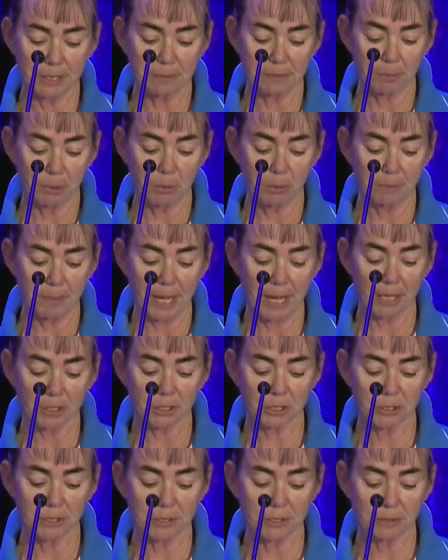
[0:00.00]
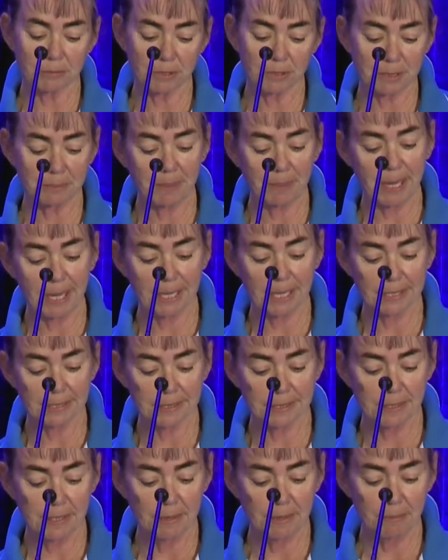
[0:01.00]
poop pouches,
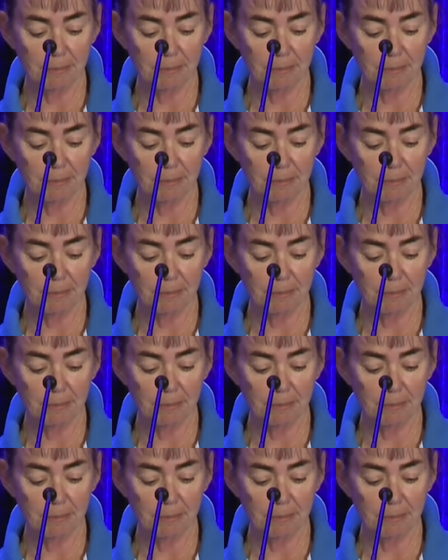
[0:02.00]
wristbands,